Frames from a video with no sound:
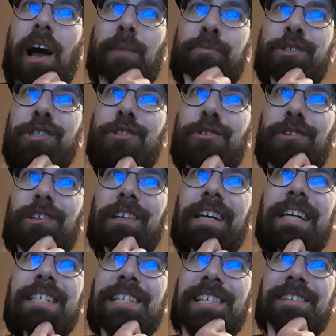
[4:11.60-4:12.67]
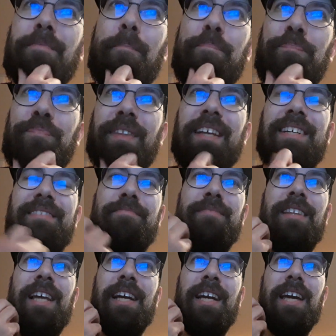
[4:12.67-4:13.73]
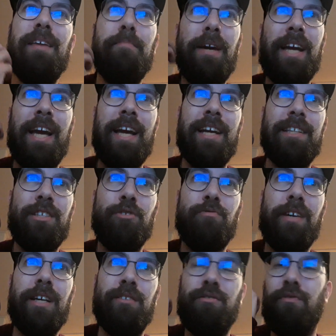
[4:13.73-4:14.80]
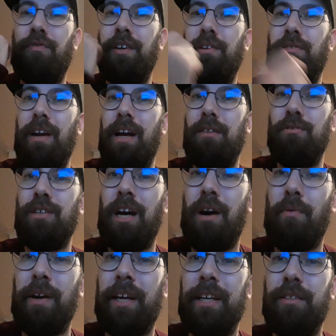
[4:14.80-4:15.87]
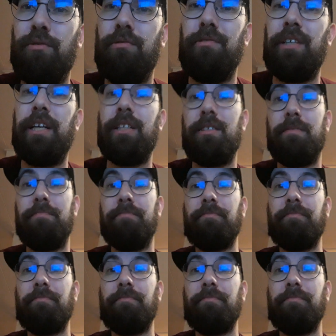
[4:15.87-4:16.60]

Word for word: I'm still like like in my head trying to figure out how I can do that.